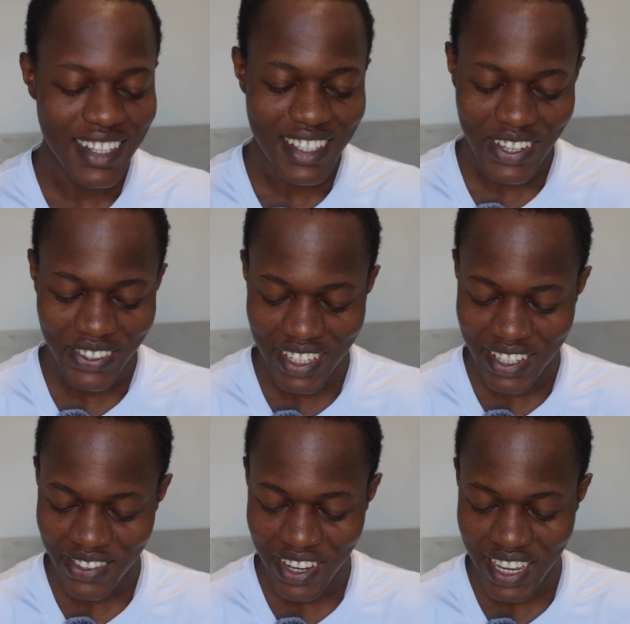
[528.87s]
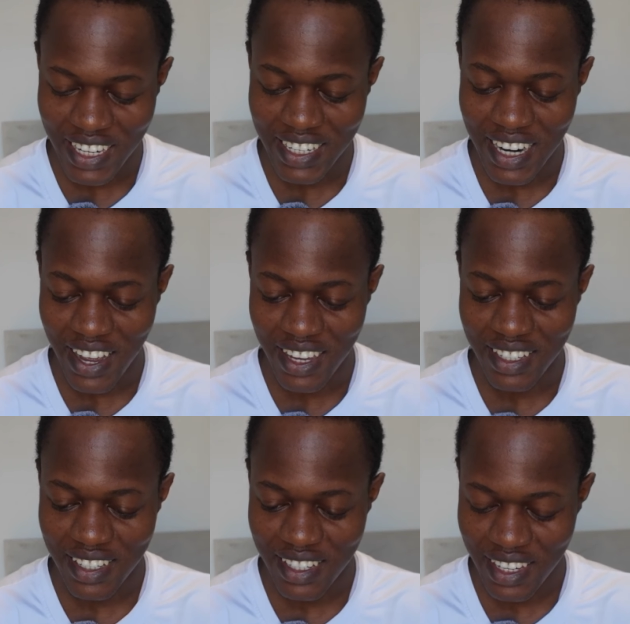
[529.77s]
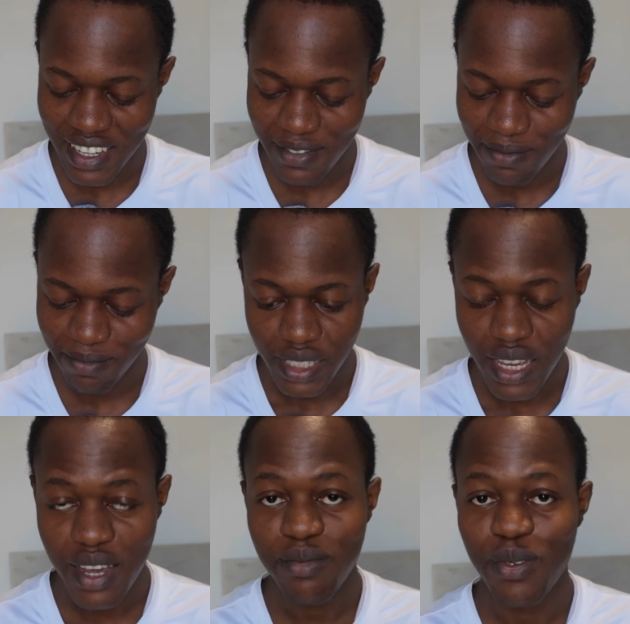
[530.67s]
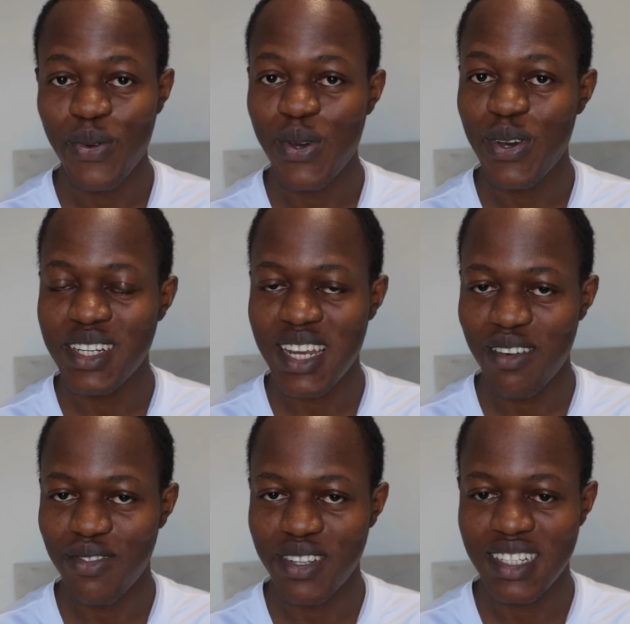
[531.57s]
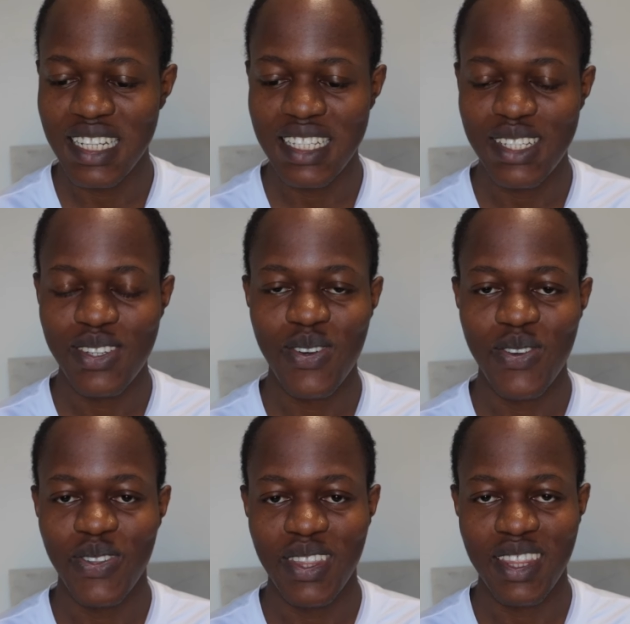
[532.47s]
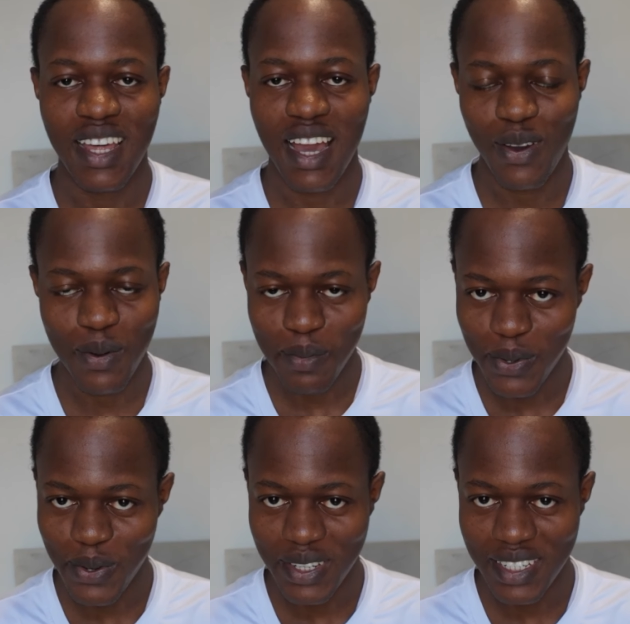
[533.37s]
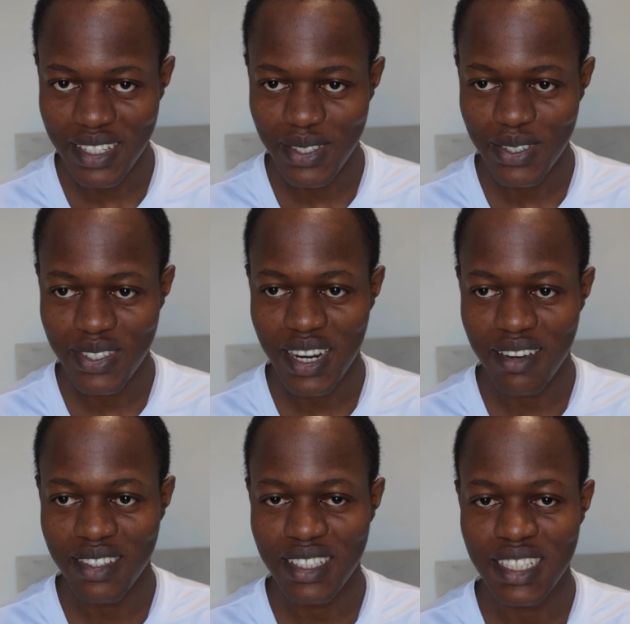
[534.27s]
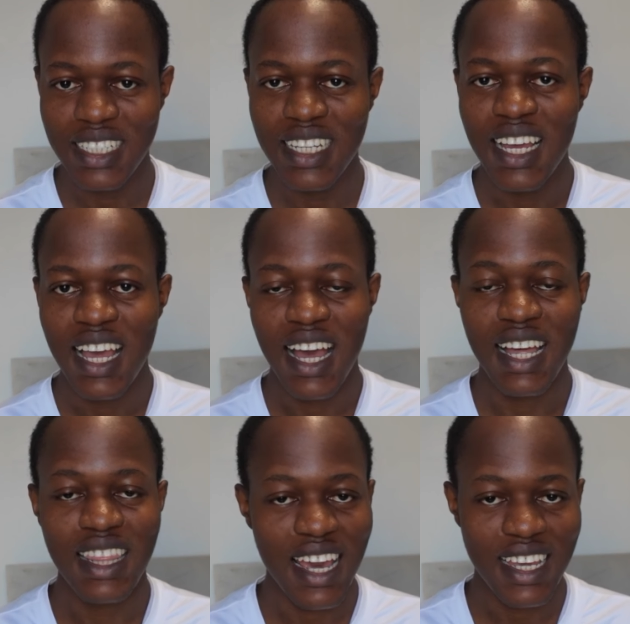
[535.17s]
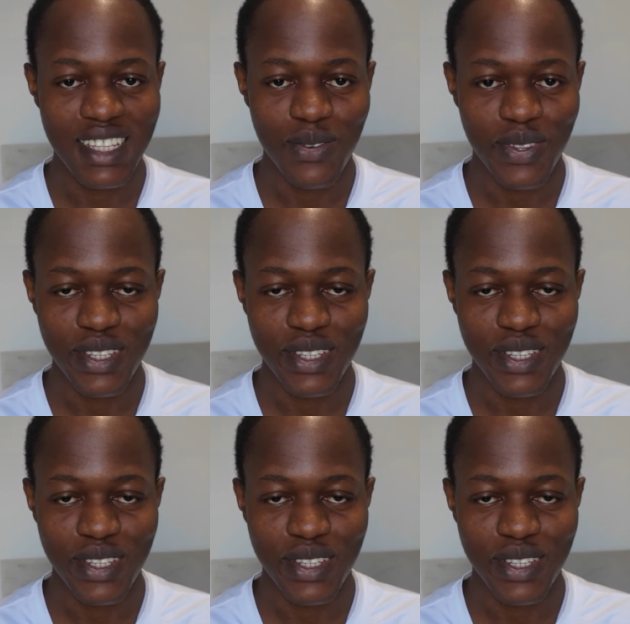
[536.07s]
So let's go ahead now and see. Yeah, we got everything. So I hope you understood everything, and that is it with